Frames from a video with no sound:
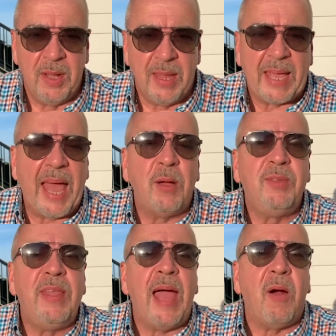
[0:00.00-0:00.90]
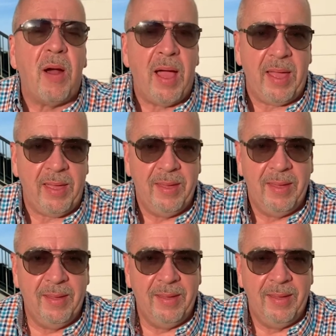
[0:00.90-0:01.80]
Like, how dare I
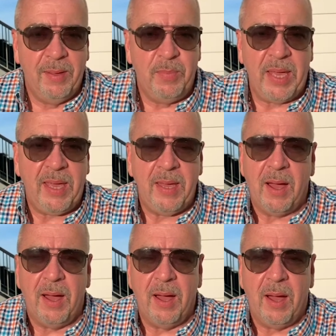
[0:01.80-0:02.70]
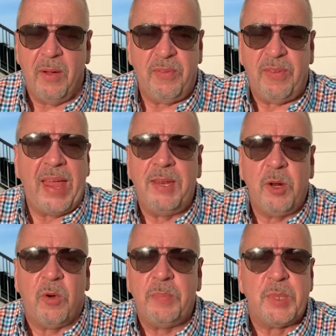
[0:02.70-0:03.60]
be offended
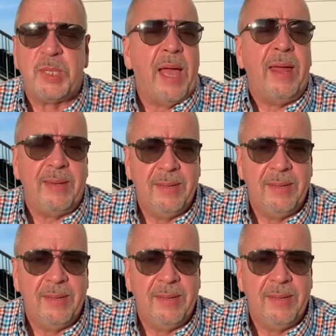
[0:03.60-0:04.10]
or upset